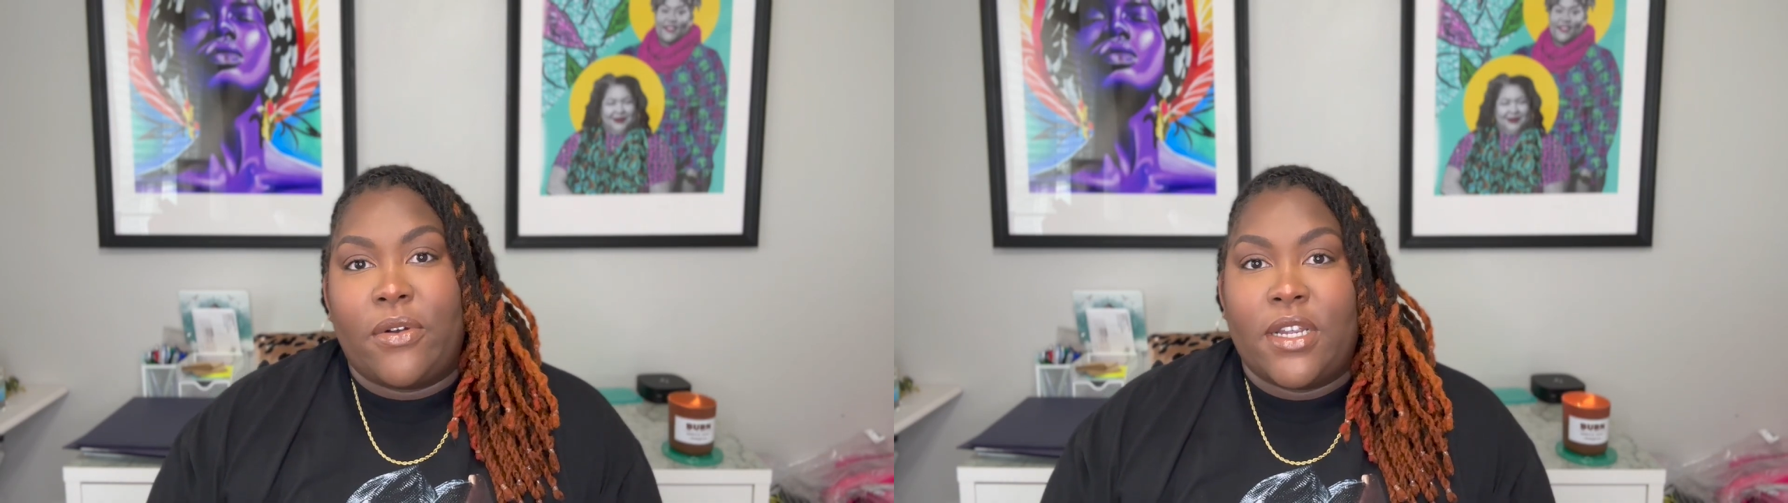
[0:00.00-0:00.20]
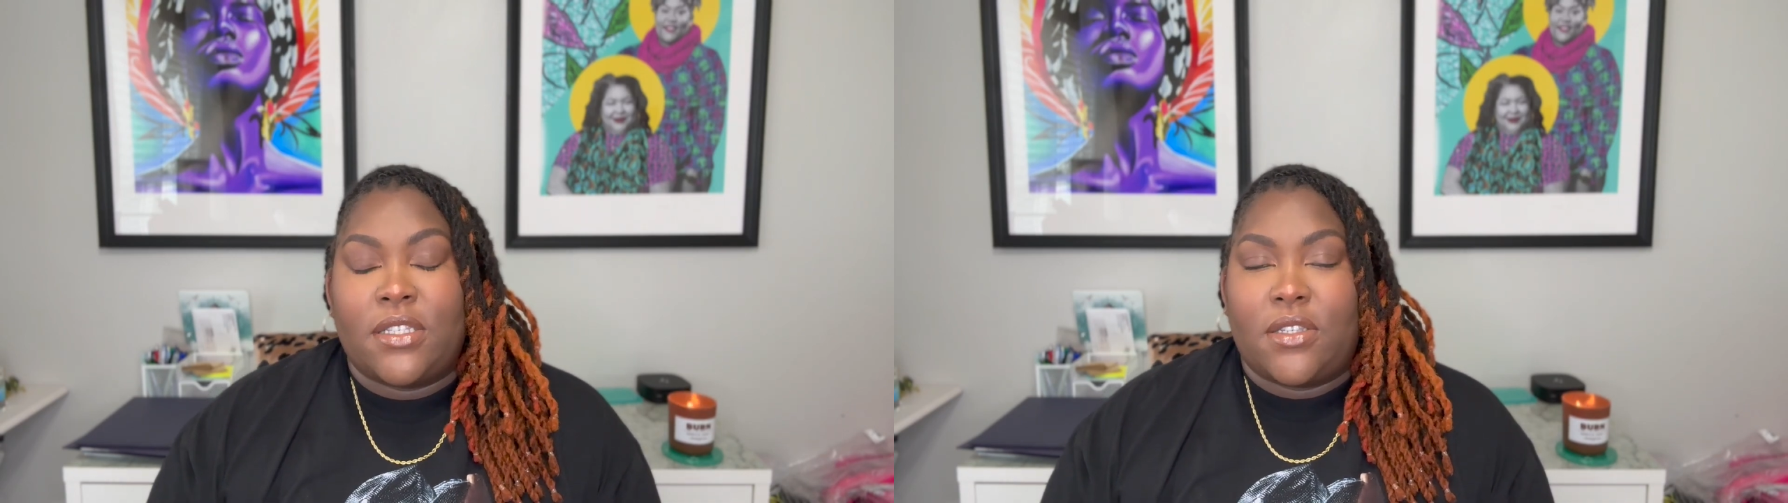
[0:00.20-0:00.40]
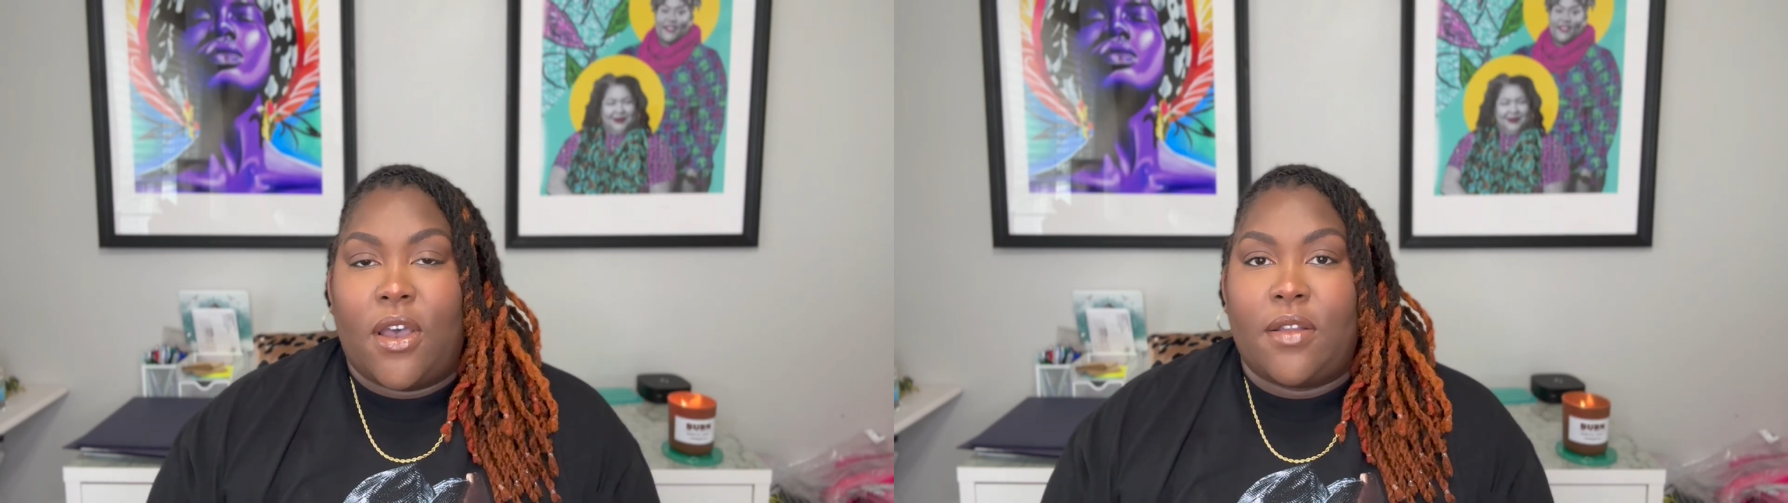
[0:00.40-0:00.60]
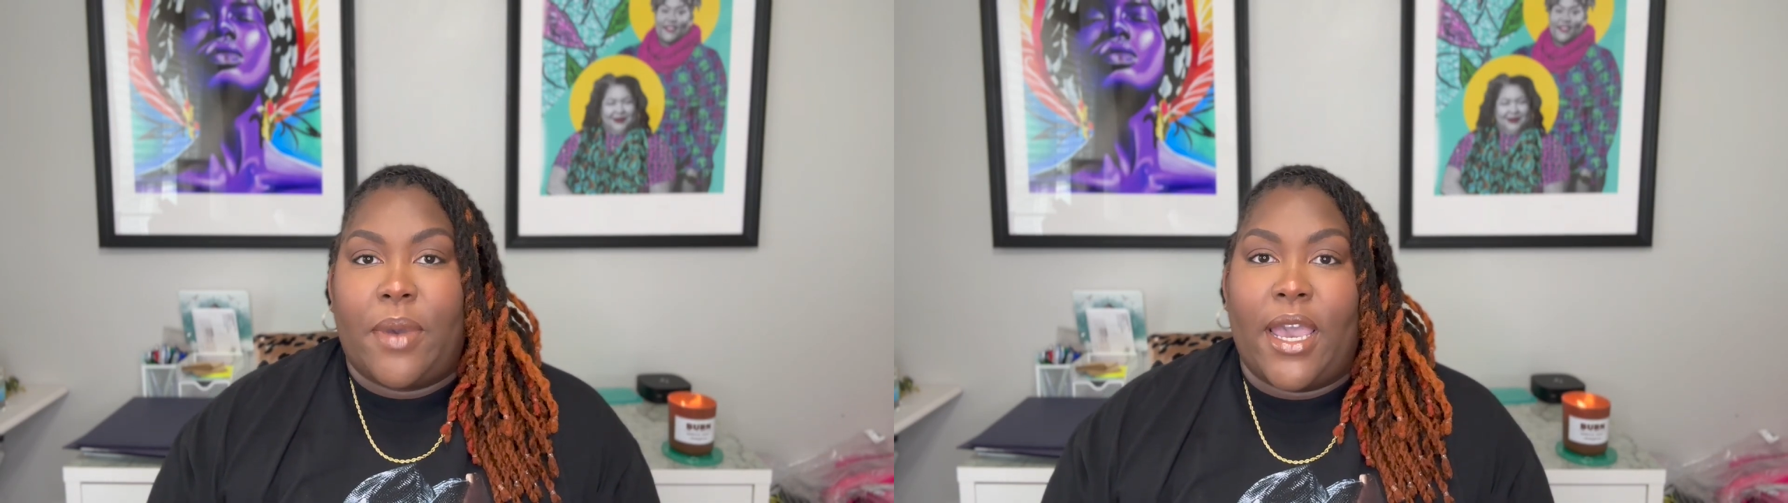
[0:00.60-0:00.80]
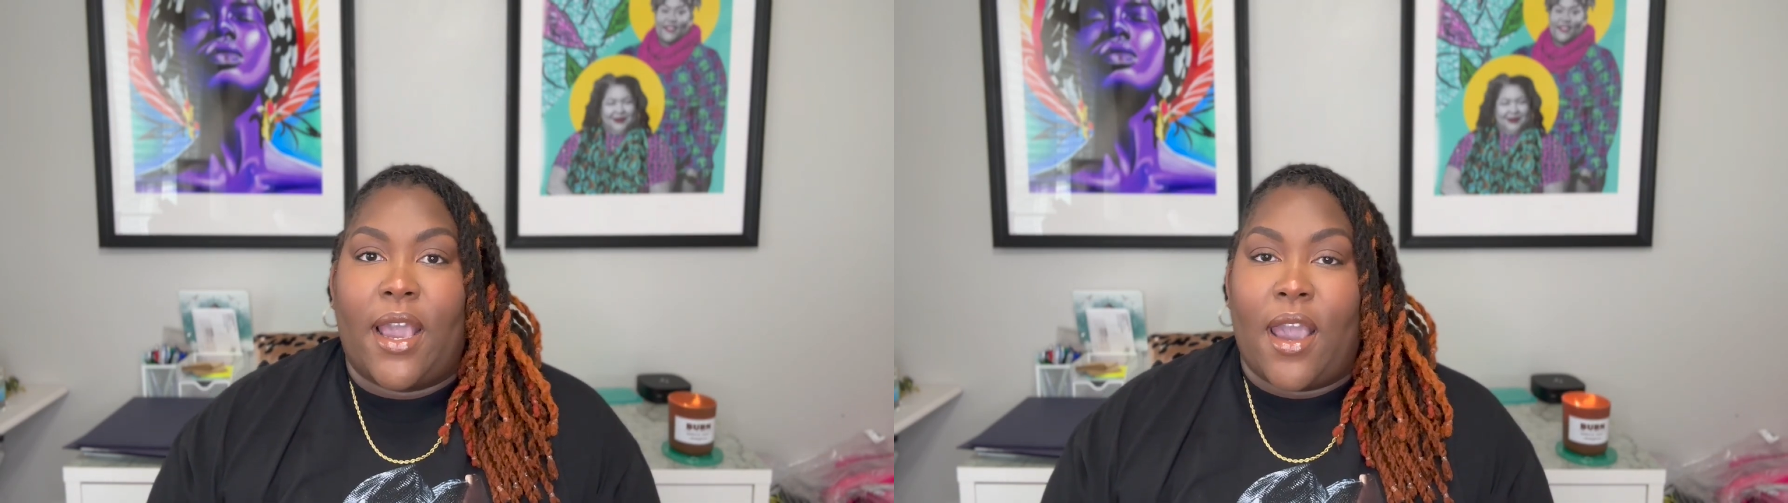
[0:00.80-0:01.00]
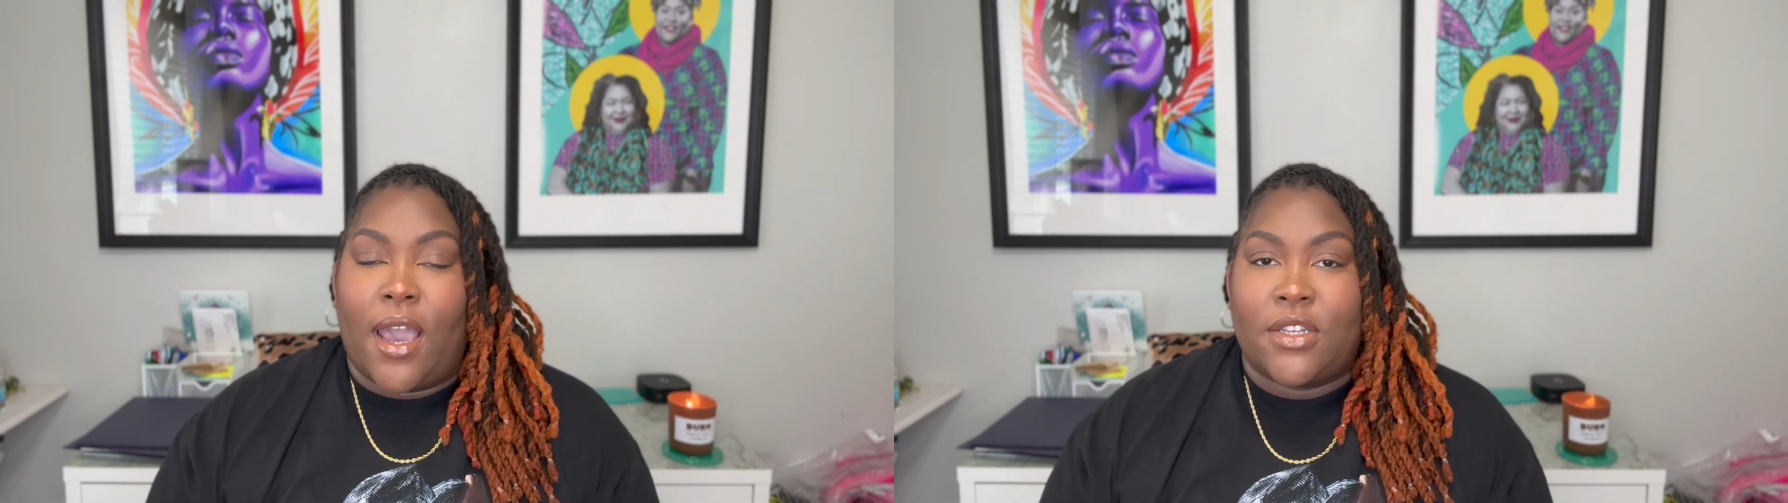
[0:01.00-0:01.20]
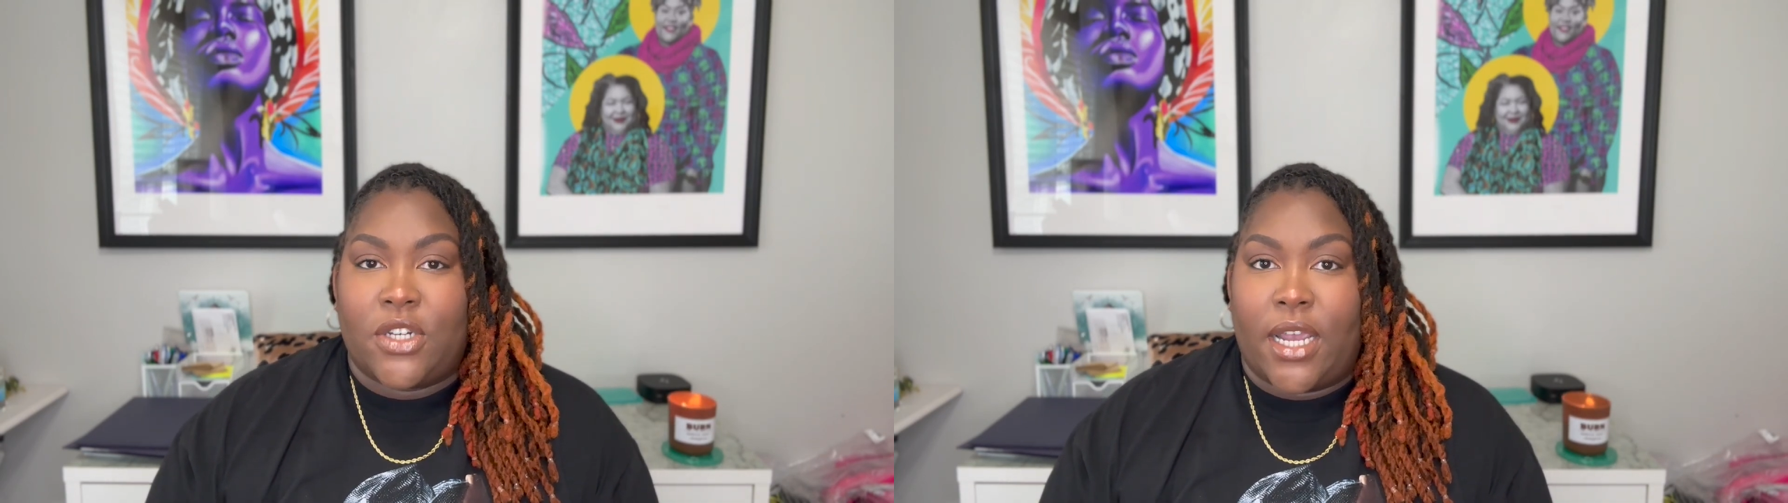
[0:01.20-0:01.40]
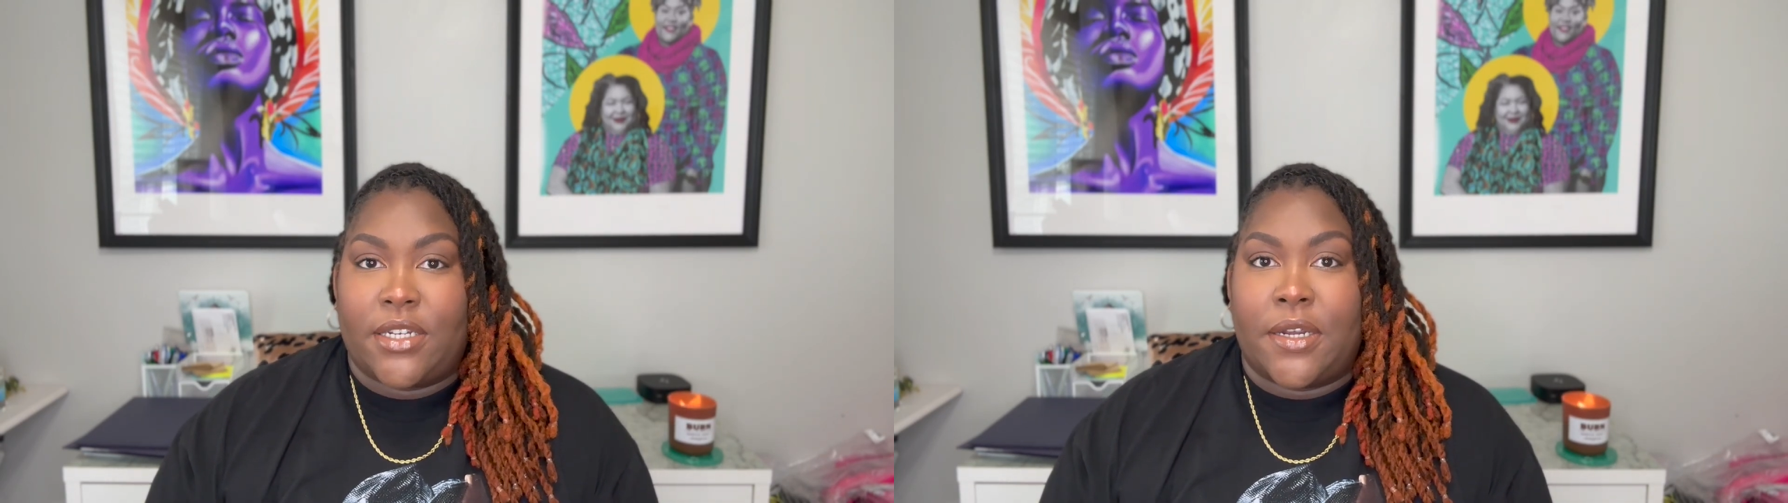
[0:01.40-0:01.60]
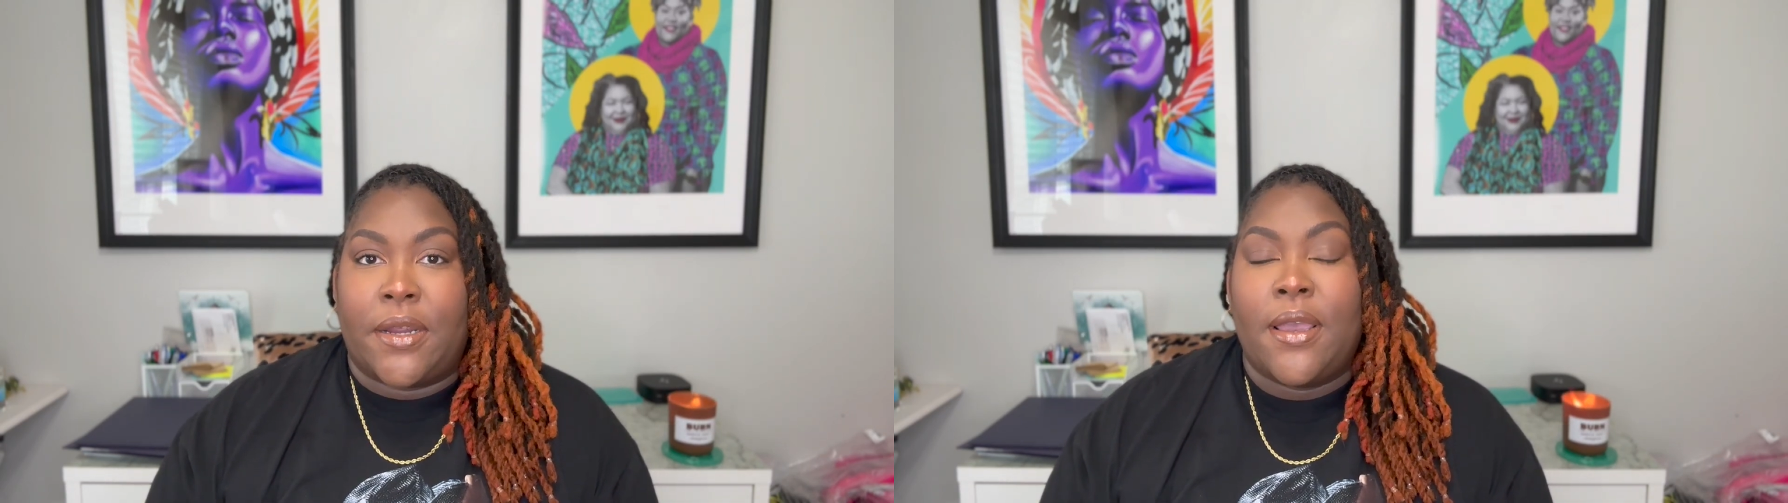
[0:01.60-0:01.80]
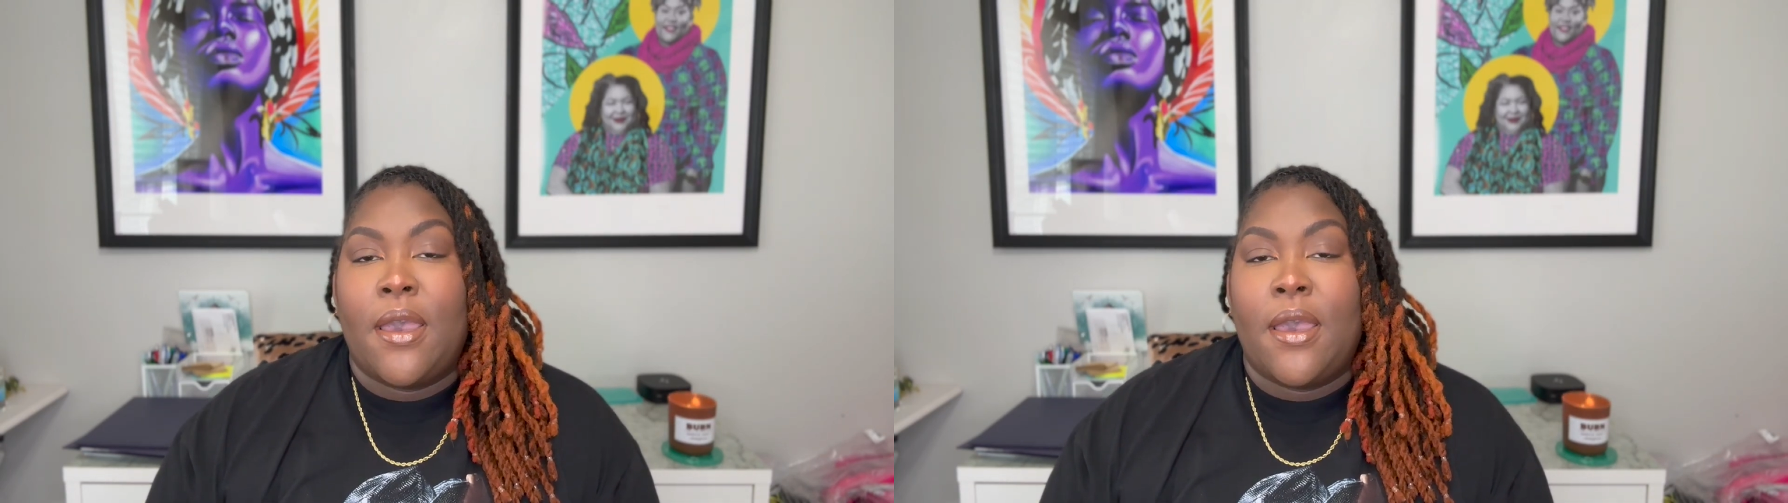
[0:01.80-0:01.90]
installed by a contractor,